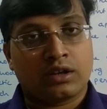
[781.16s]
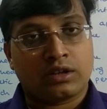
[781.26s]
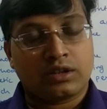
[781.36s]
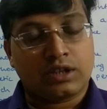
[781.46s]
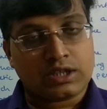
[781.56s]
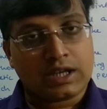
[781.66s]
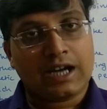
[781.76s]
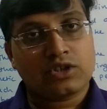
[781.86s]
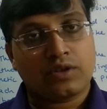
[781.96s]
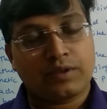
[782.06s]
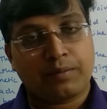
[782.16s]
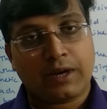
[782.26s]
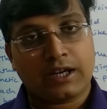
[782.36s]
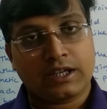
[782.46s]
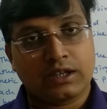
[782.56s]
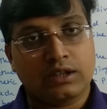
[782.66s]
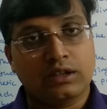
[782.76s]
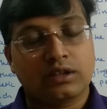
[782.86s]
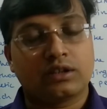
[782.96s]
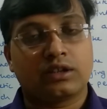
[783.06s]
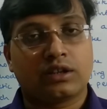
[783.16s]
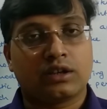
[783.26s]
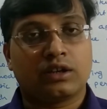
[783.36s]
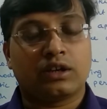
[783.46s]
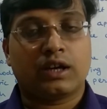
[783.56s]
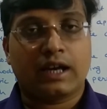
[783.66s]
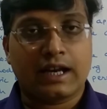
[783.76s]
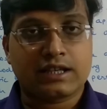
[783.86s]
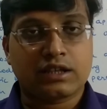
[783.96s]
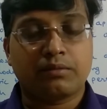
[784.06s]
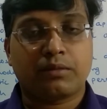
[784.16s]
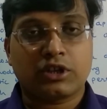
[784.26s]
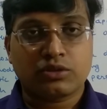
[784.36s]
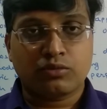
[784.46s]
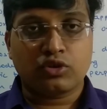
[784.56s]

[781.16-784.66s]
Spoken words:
The charge of the particle, as the much more